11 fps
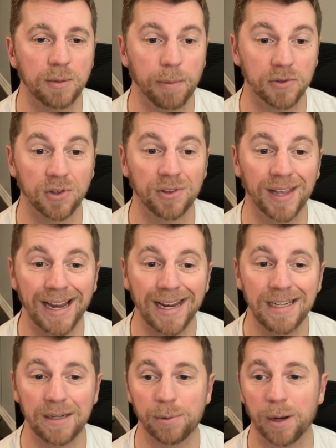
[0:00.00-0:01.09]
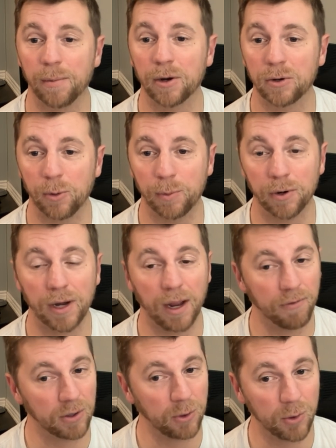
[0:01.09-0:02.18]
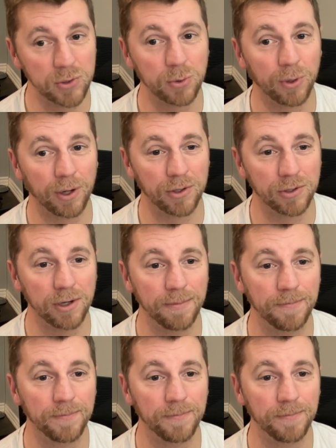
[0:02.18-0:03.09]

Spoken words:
puzzle 90 by Mark Cooper, ever closer to 100.